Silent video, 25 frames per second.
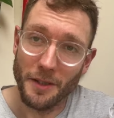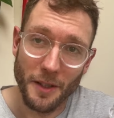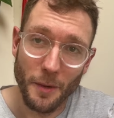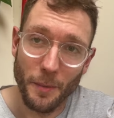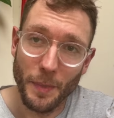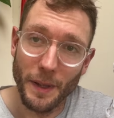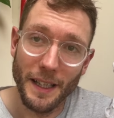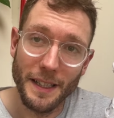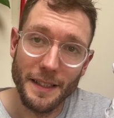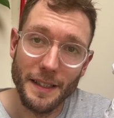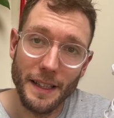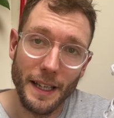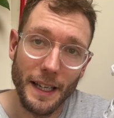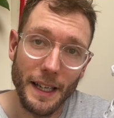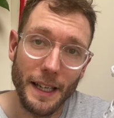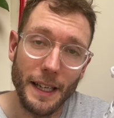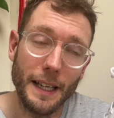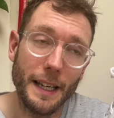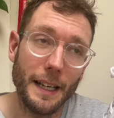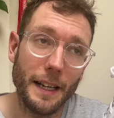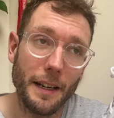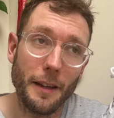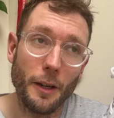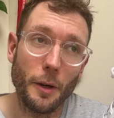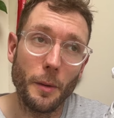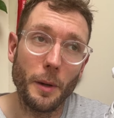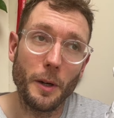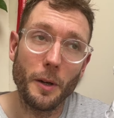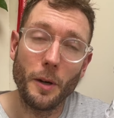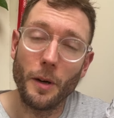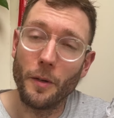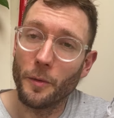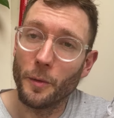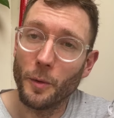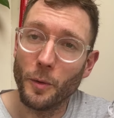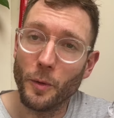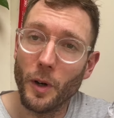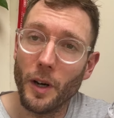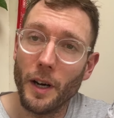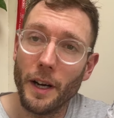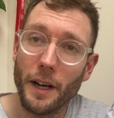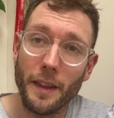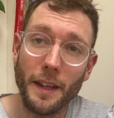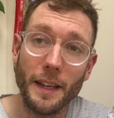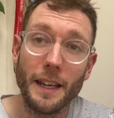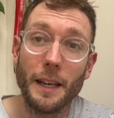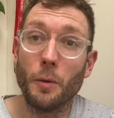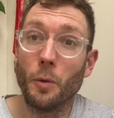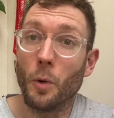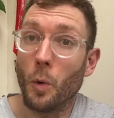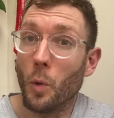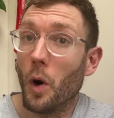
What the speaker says: stability here. I think it'll be a comfortable ride. I think it will